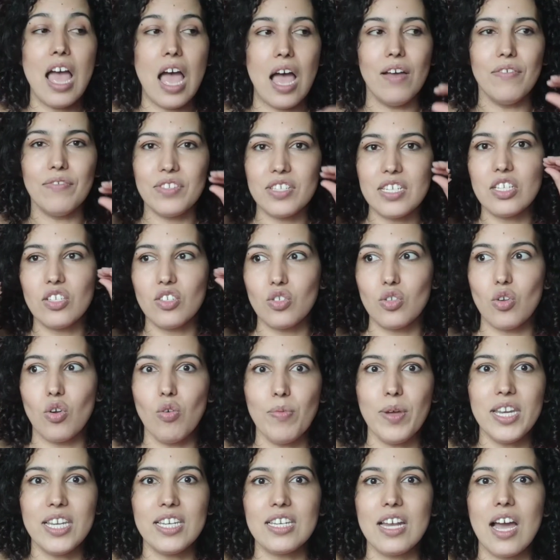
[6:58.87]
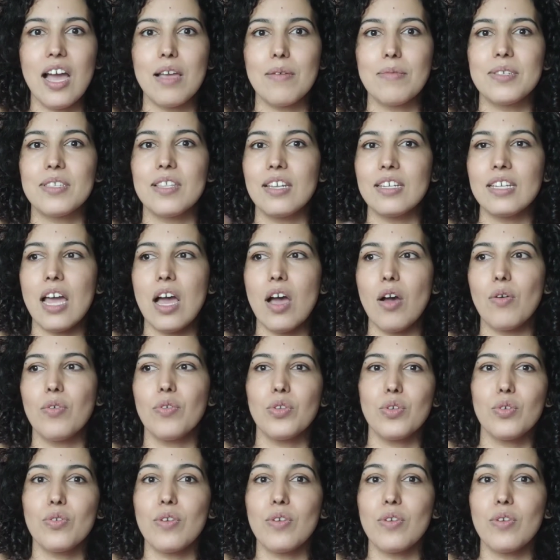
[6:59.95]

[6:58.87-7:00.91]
have seen so many times that now you